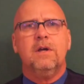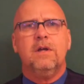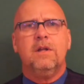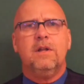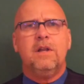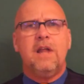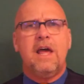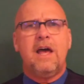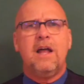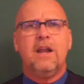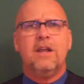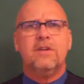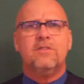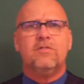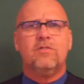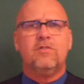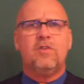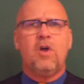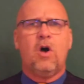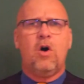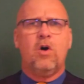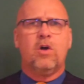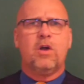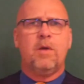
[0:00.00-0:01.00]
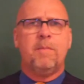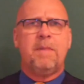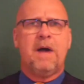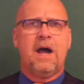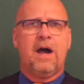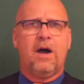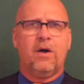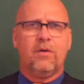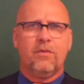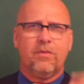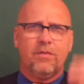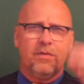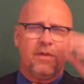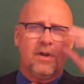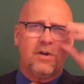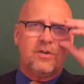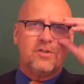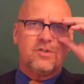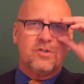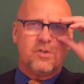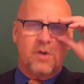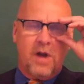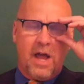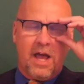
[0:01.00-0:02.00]
Now let's talk about their
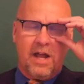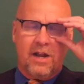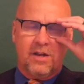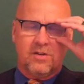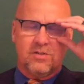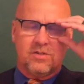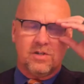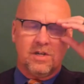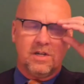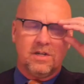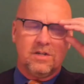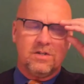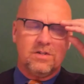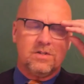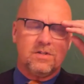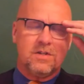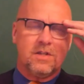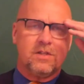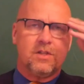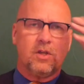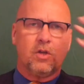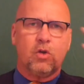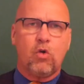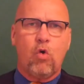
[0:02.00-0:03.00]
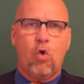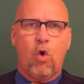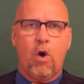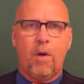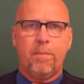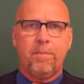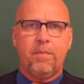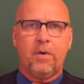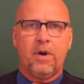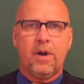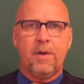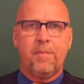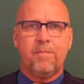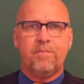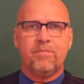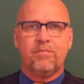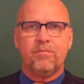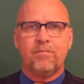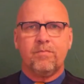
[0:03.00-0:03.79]
strategies at the corporate,